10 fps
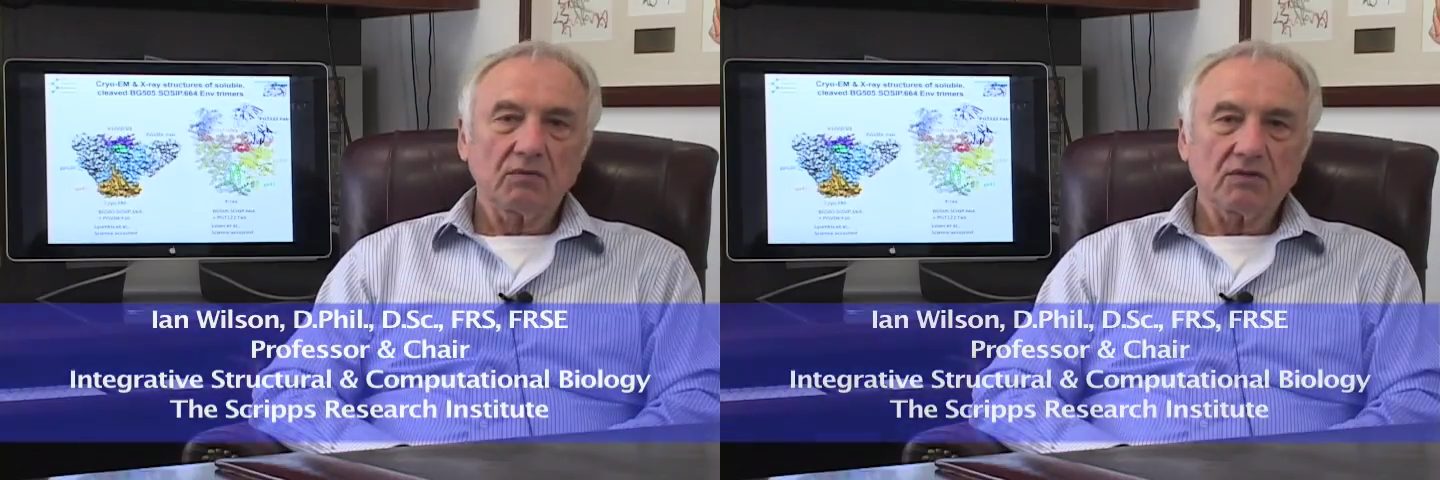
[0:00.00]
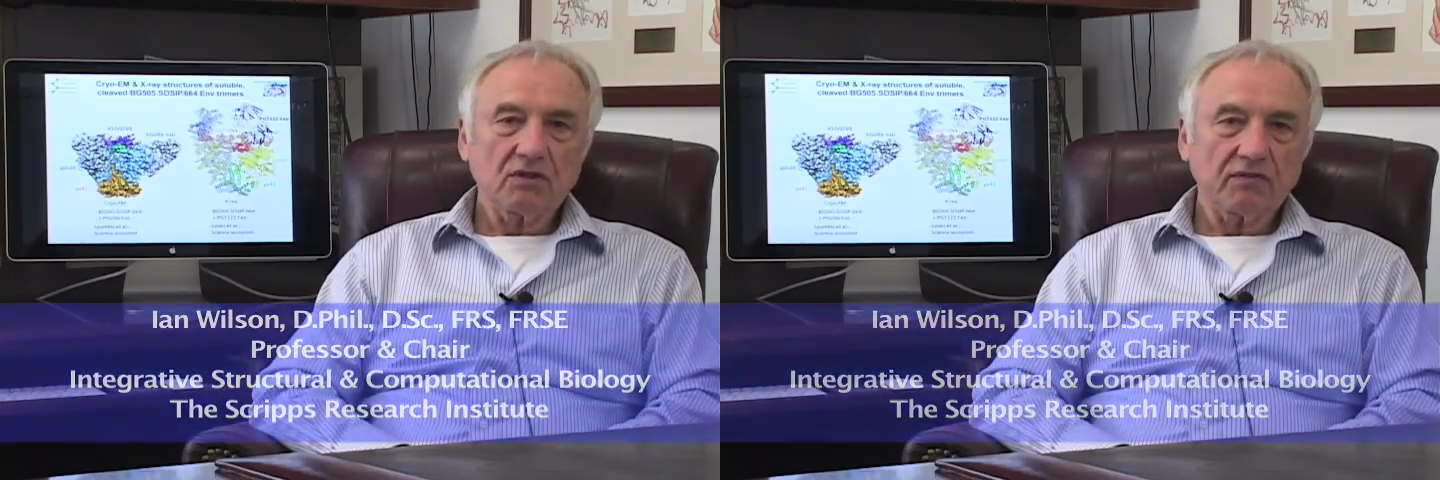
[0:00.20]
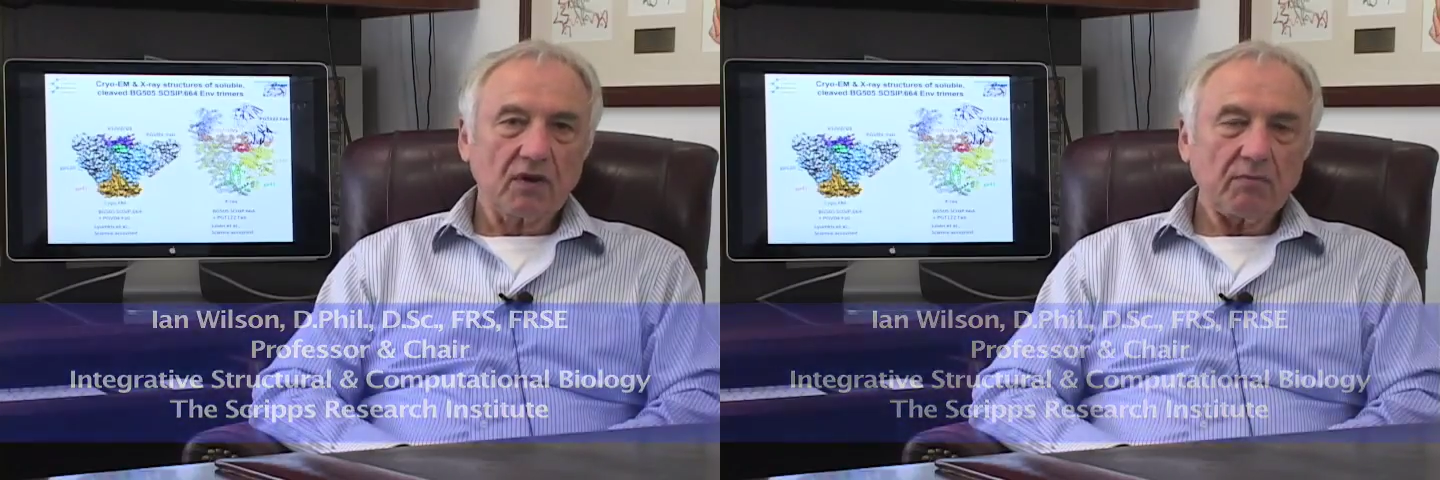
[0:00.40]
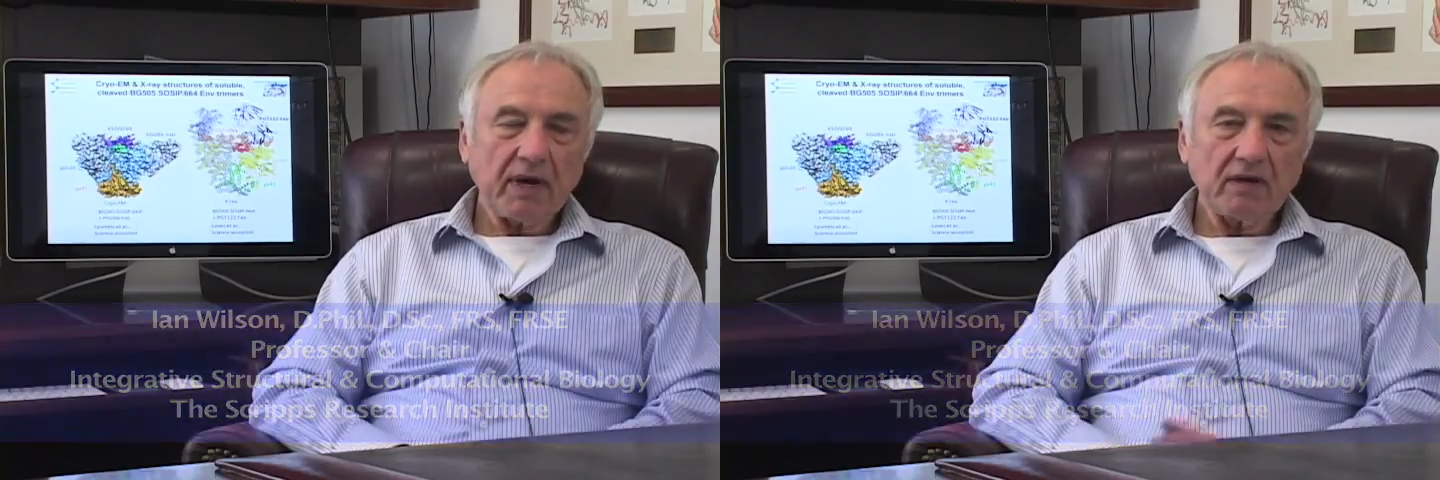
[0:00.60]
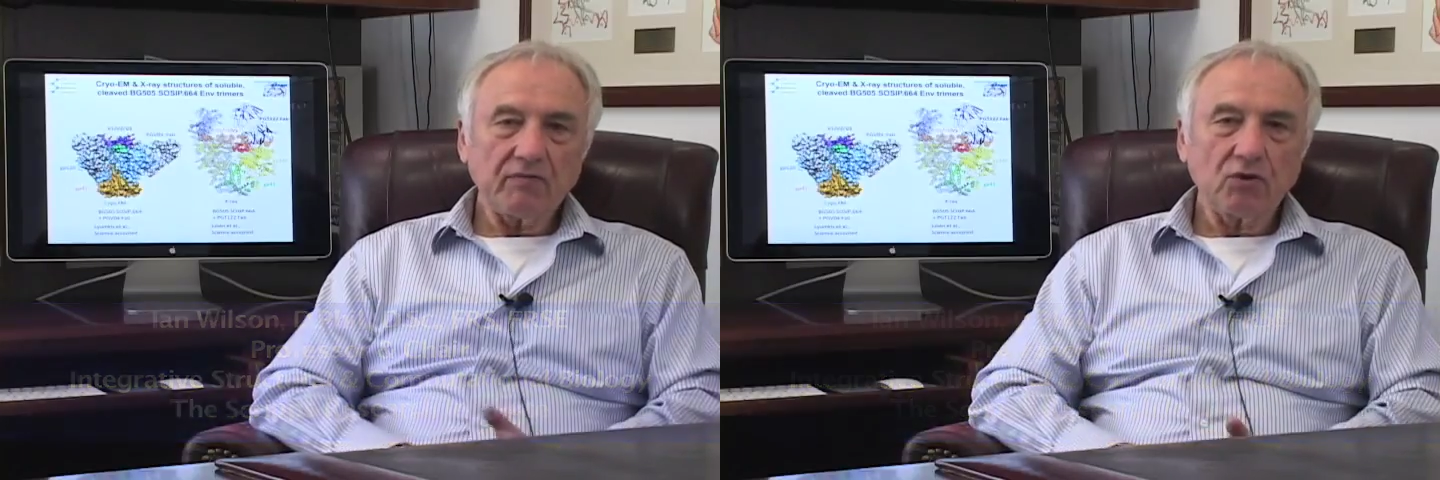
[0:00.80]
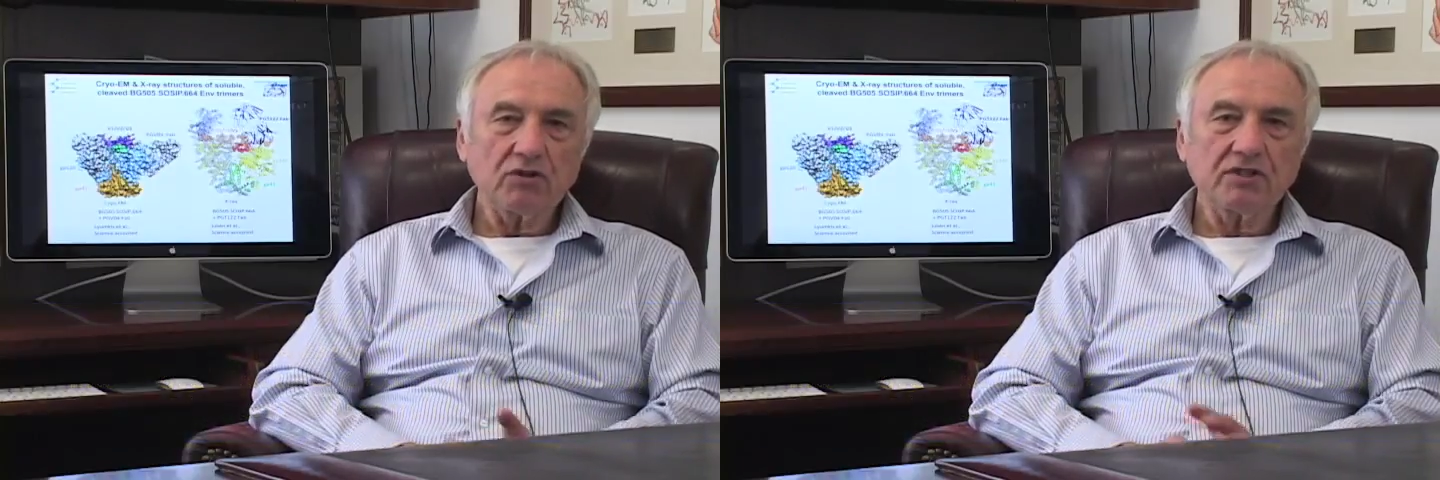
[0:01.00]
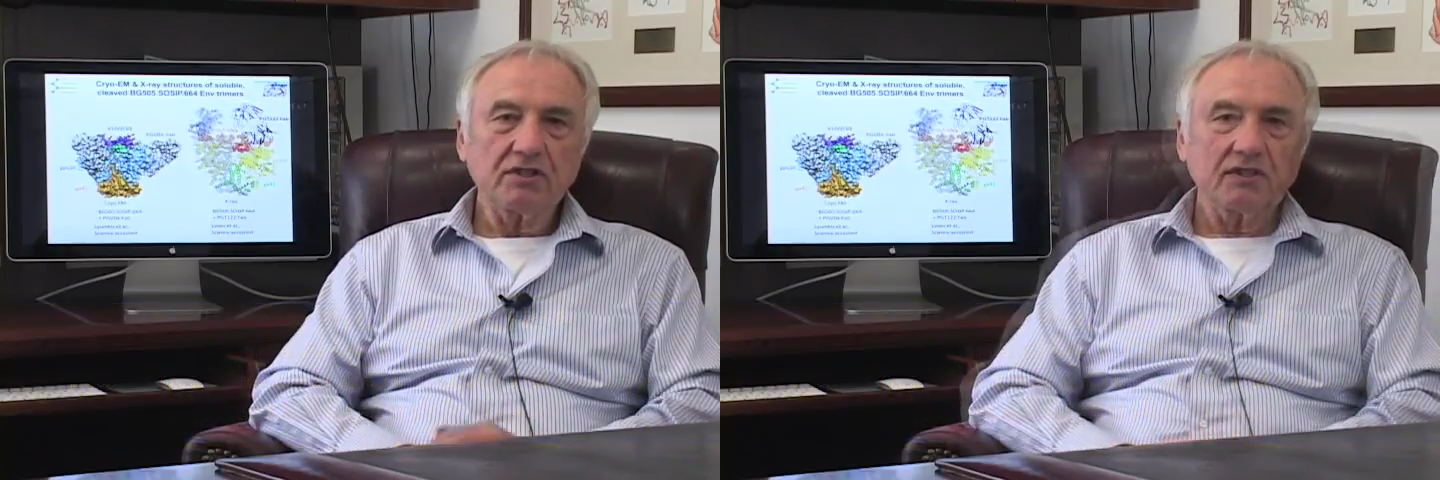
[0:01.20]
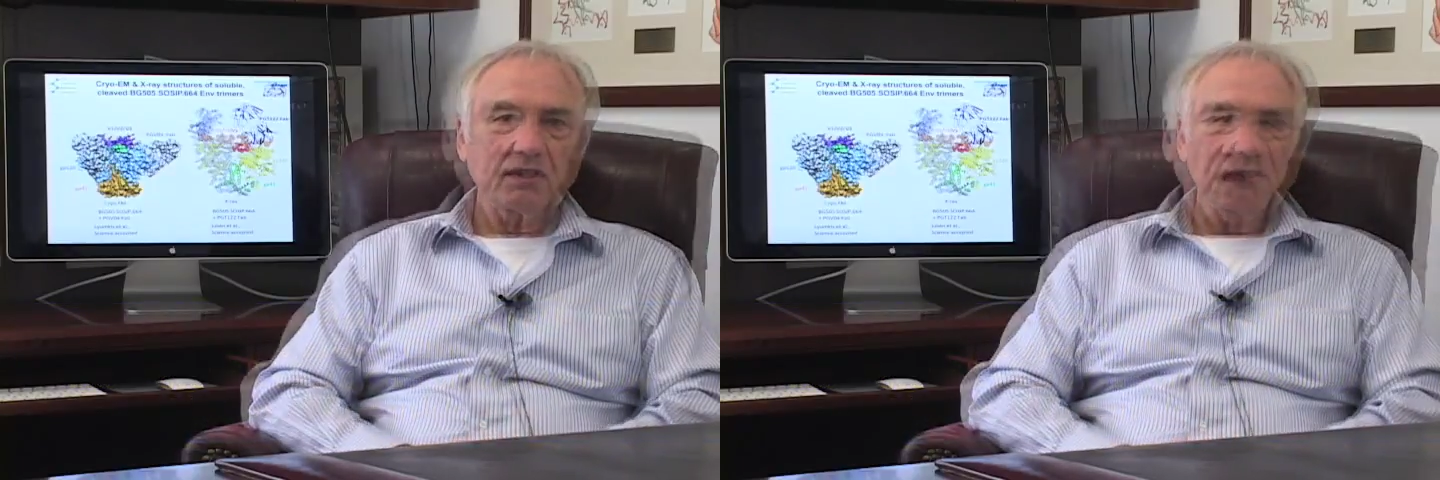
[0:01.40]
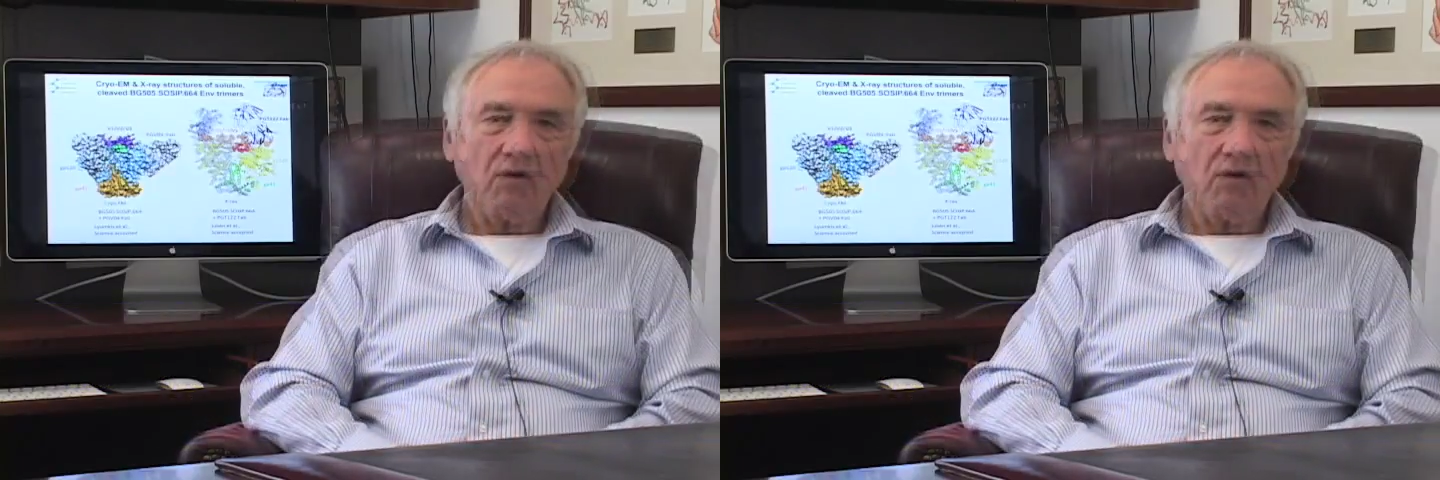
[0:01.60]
we sort of combine forces.